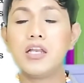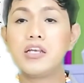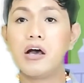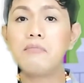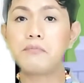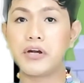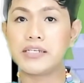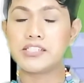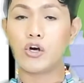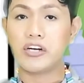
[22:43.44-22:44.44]
In
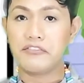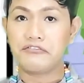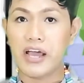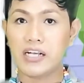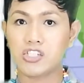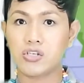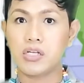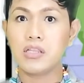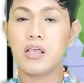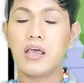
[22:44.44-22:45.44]
numbers or in
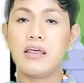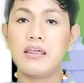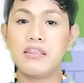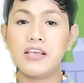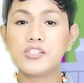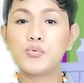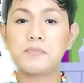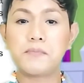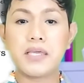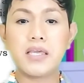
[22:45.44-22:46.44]
fraction, this
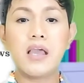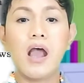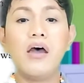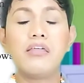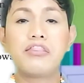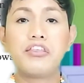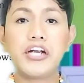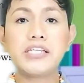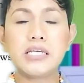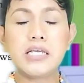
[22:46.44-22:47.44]
would be
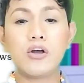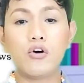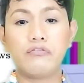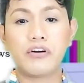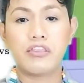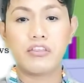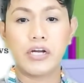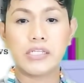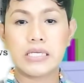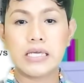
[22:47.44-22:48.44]
13 over
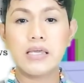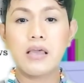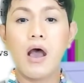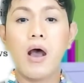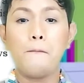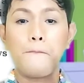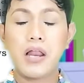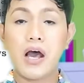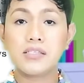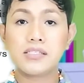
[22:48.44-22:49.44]
30
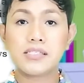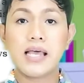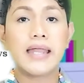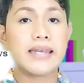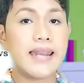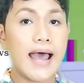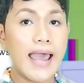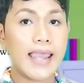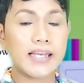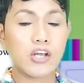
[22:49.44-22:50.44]
plus
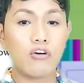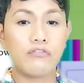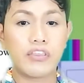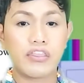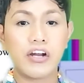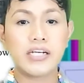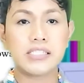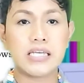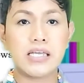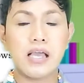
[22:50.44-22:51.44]
9 over
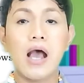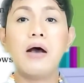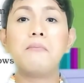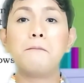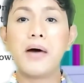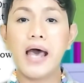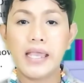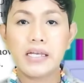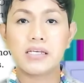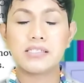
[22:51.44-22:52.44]
30
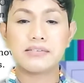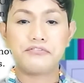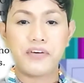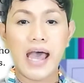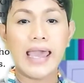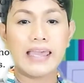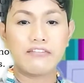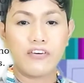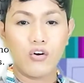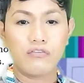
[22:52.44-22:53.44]
minus
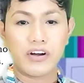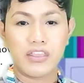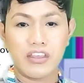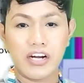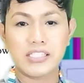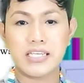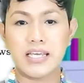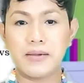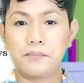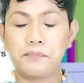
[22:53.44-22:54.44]
5 over
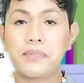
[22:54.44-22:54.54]
30.